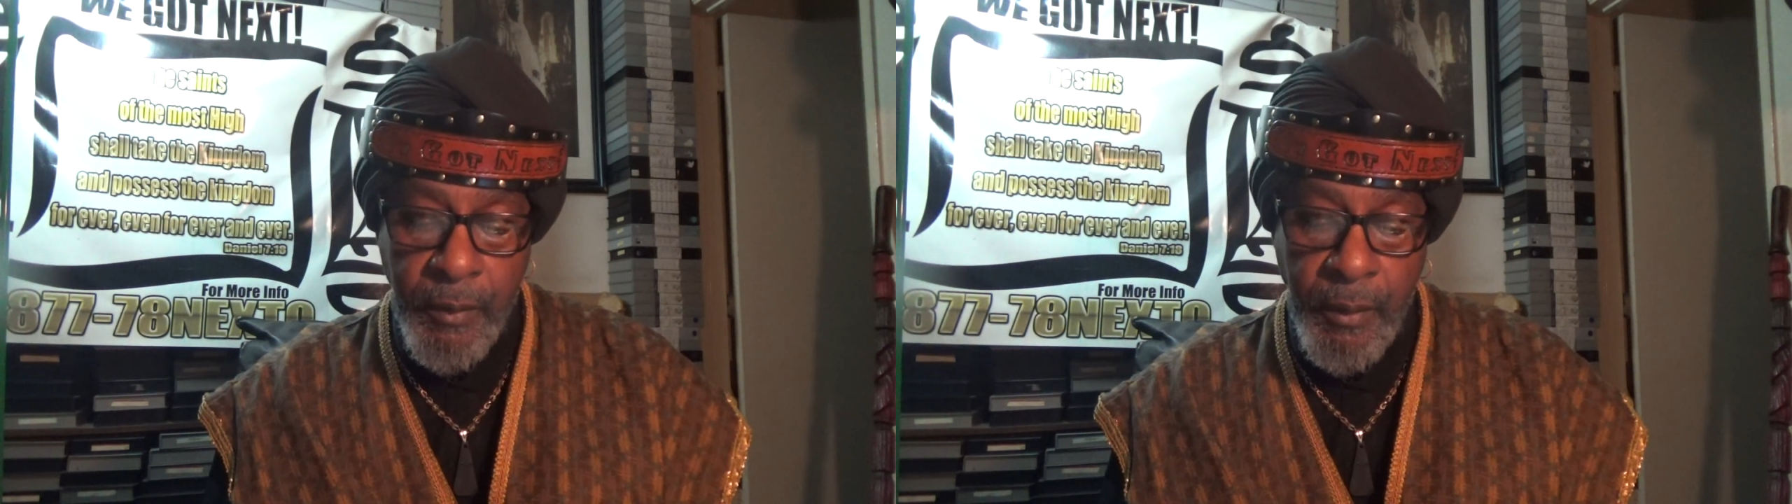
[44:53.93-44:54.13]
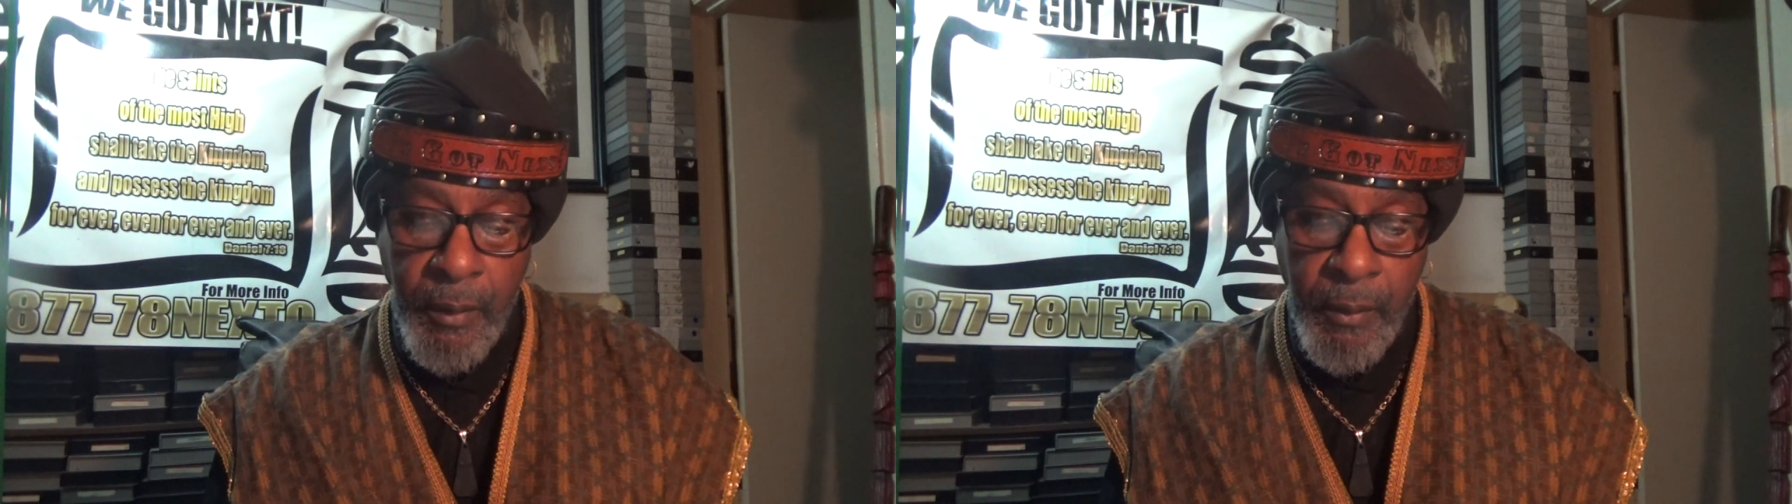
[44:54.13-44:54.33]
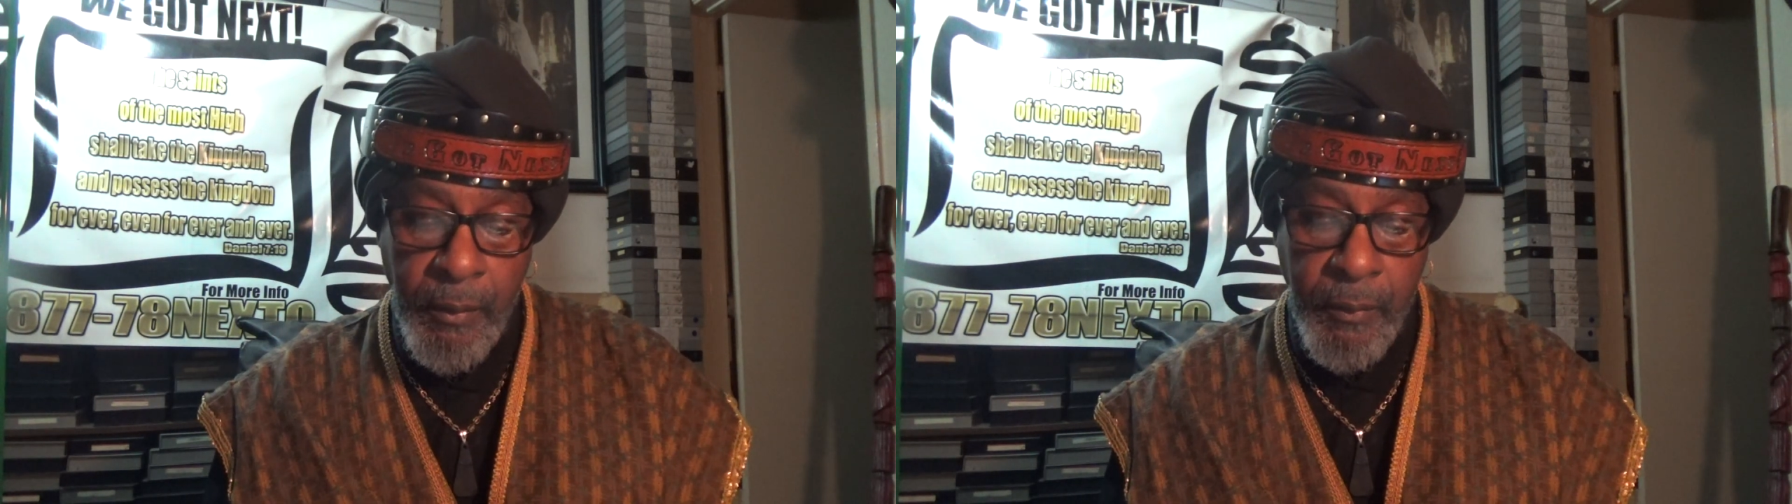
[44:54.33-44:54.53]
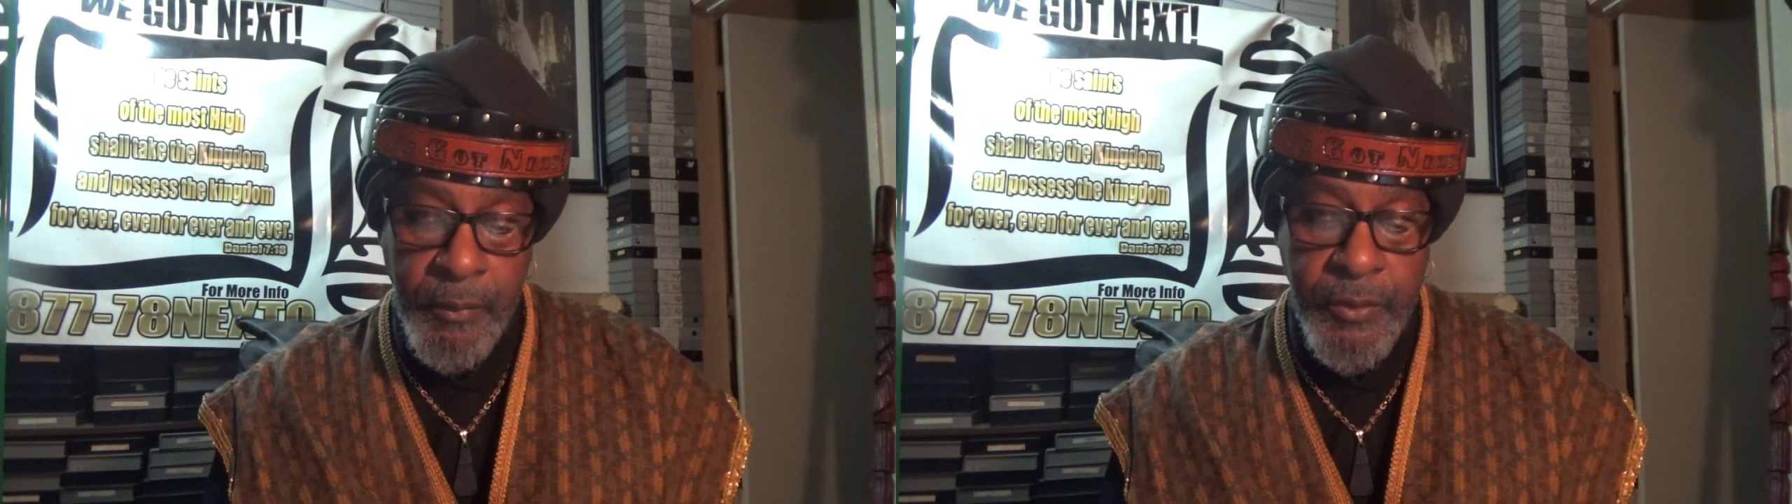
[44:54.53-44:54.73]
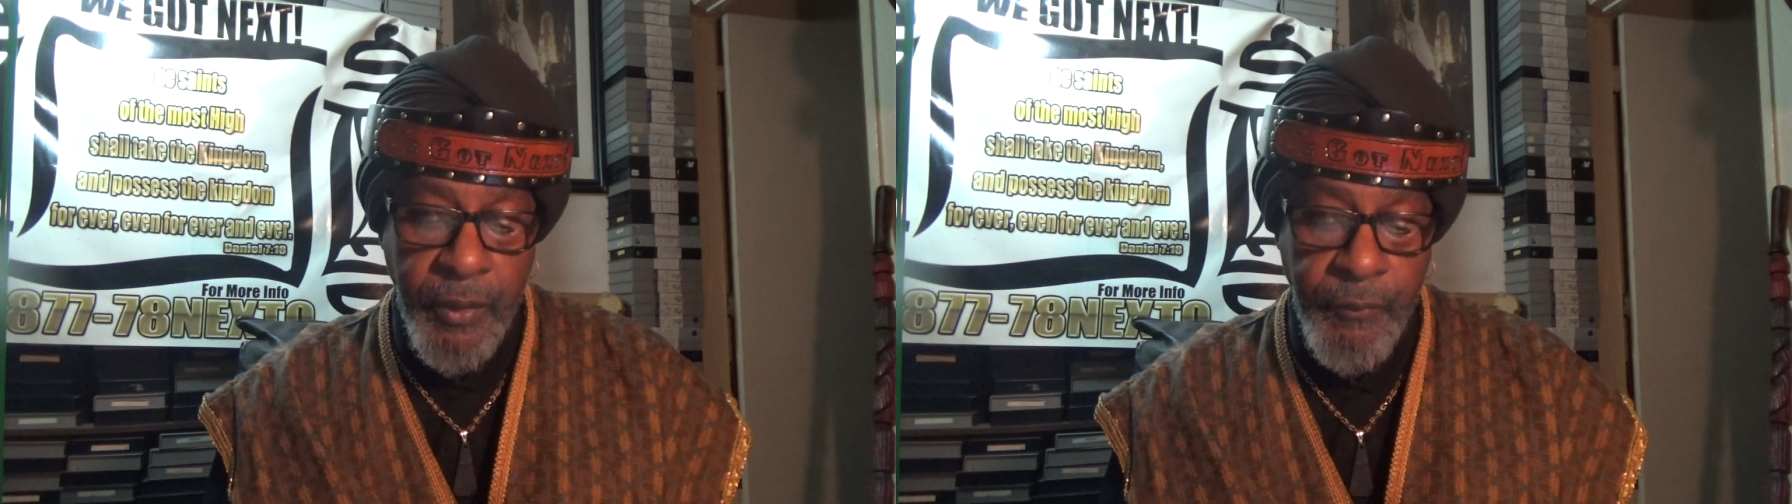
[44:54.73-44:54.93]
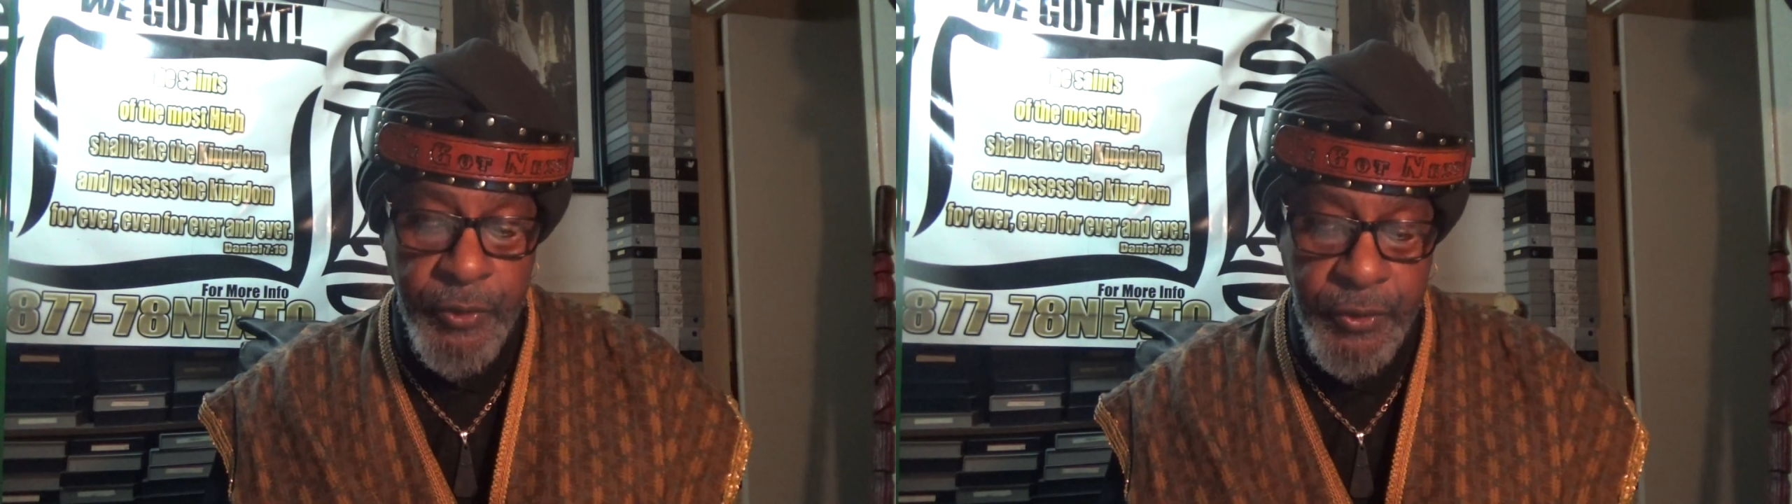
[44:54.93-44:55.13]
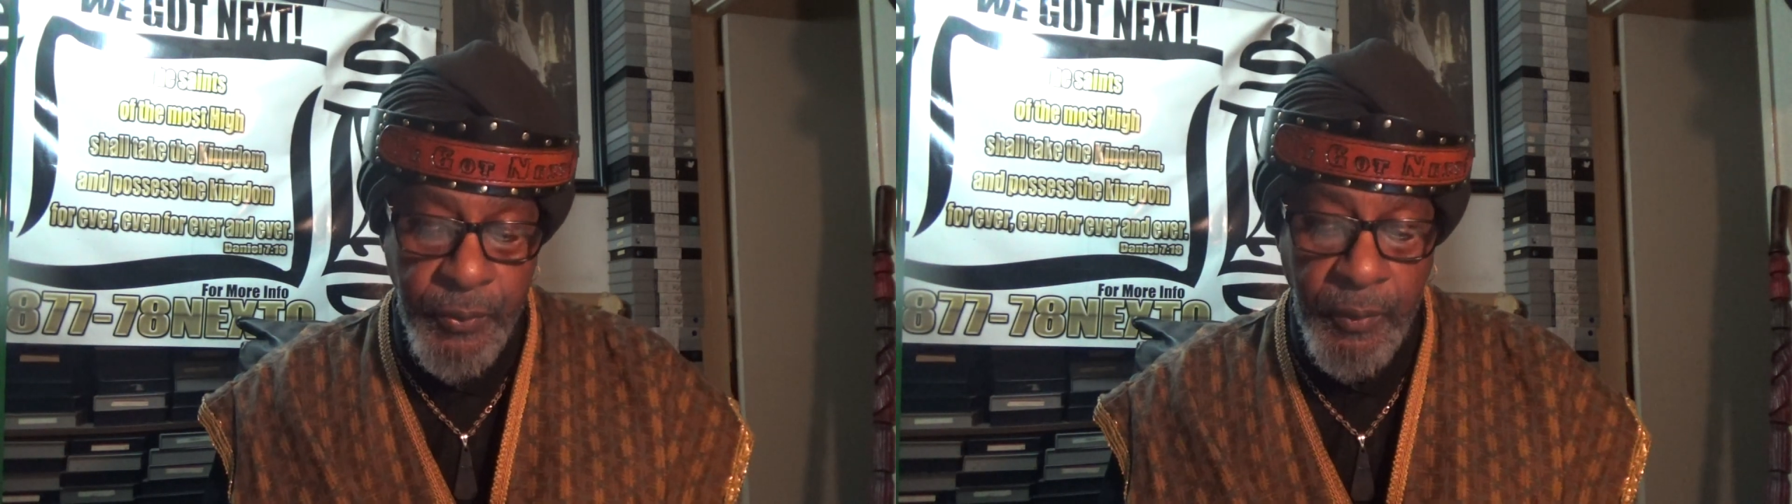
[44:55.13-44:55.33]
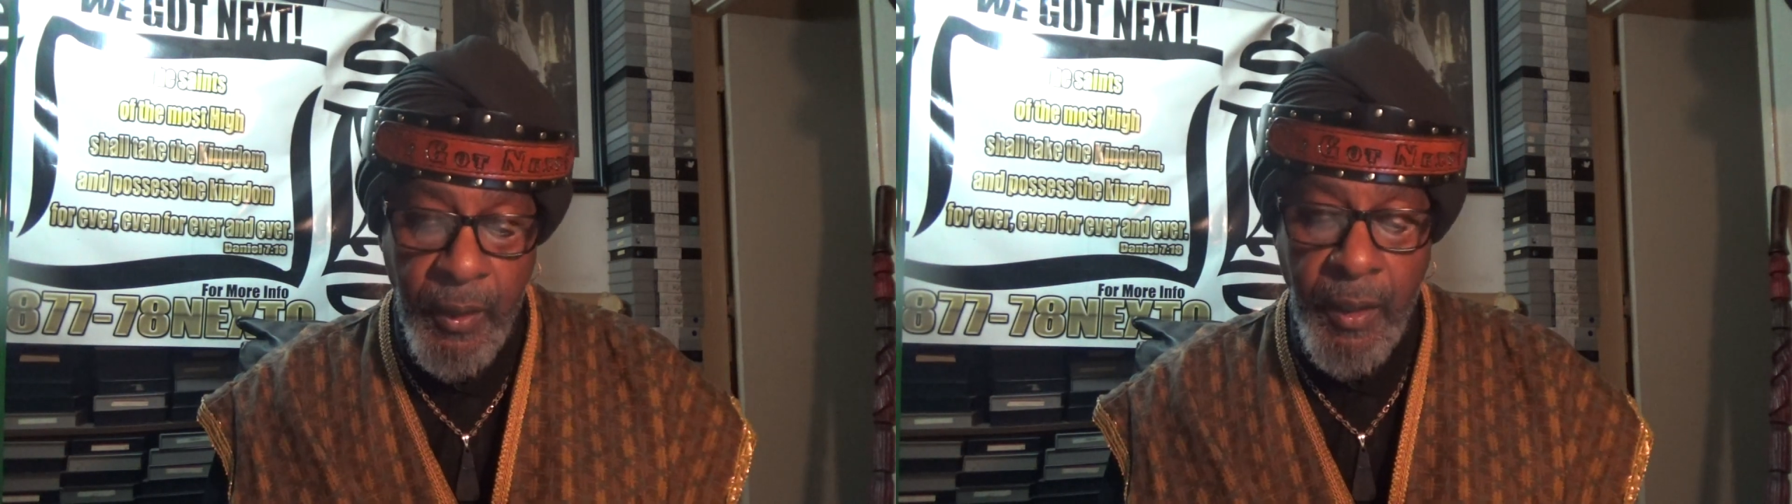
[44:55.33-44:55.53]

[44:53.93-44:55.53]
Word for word: Uh, let's look at verse 2.